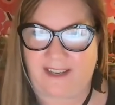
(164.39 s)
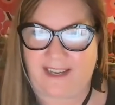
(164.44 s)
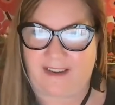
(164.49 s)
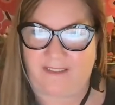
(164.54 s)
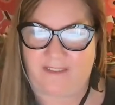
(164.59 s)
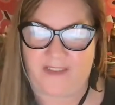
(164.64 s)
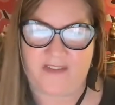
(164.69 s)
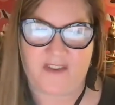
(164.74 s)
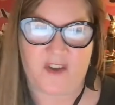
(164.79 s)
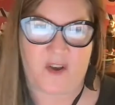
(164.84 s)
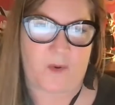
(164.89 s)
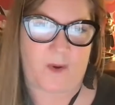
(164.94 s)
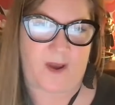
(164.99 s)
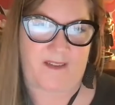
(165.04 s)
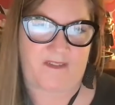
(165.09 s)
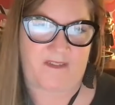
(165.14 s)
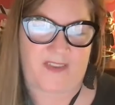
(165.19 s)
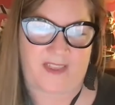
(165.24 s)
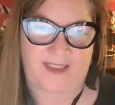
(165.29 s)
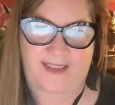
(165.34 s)
even though I
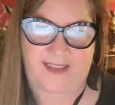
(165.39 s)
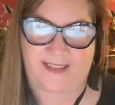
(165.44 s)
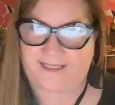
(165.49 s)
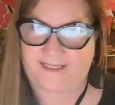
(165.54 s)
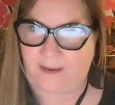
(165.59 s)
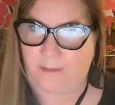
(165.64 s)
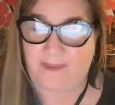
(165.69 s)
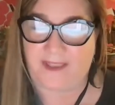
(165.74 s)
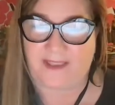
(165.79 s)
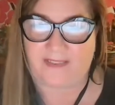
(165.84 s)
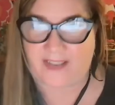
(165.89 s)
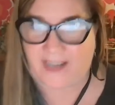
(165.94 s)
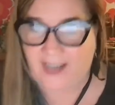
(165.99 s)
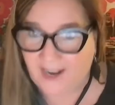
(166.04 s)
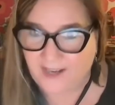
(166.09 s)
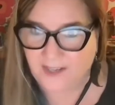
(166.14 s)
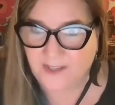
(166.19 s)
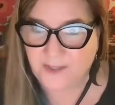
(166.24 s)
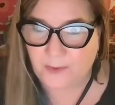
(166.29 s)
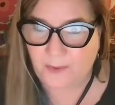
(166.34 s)
feel like it's something that
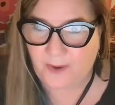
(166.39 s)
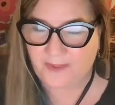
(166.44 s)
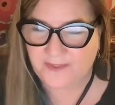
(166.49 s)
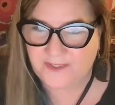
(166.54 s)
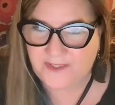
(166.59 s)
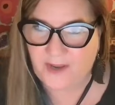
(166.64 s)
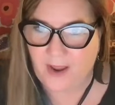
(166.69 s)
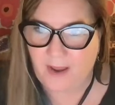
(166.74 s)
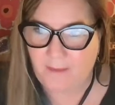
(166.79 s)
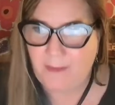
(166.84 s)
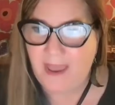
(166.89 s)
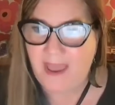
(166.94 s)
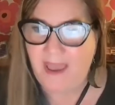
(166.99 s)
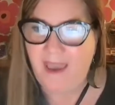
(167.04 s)
I do all the time.